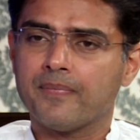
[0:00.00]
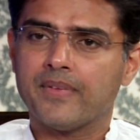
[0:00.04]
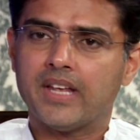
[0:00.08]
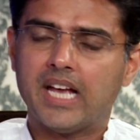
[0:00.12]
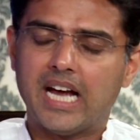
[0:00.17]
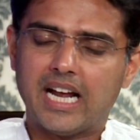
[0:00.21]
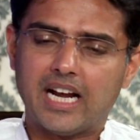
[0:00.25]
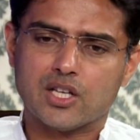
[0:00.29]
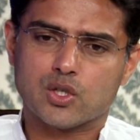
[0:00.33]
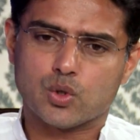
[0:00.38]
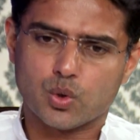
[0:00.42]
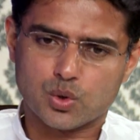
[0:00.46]

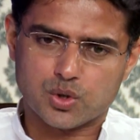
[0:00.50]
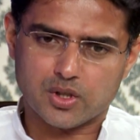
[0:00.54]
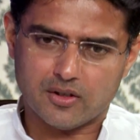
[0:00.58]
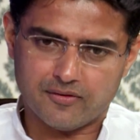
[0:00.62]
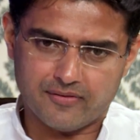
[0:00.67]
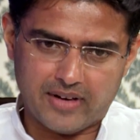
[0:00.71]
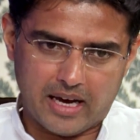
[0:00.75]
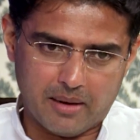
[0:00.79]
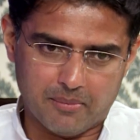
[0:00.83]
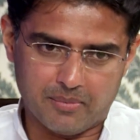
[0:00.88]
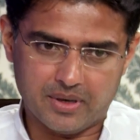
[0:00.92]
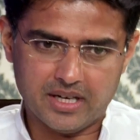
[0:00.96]
and our social
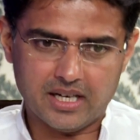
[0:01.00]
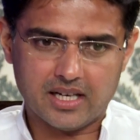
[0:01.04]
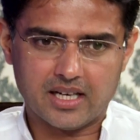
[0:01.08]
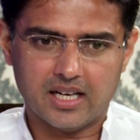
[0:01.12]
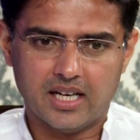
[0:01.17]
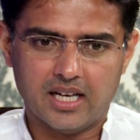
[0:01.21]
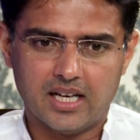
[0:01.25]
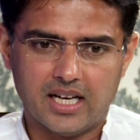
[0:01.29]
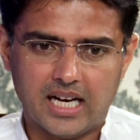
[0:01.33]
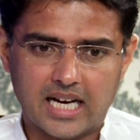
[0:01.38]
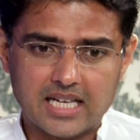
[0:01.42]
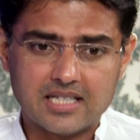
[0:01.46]
fabric
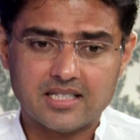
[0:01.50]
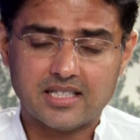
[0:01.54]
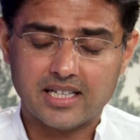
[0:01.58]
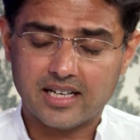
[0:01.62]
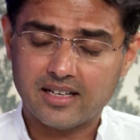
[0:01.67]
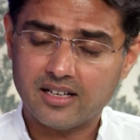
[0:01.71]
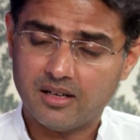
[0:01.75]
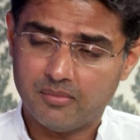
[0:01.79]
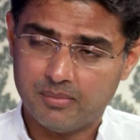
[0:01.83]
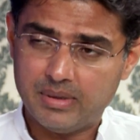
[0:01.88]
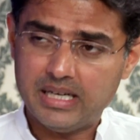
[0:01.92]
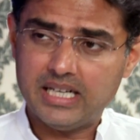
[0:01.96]
has
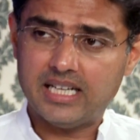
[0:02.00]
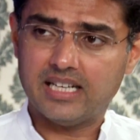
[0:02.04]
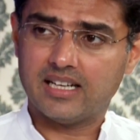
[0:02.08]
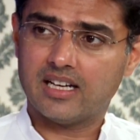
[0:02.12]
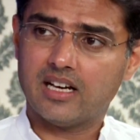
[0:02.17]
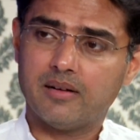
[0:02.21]
taken a beating.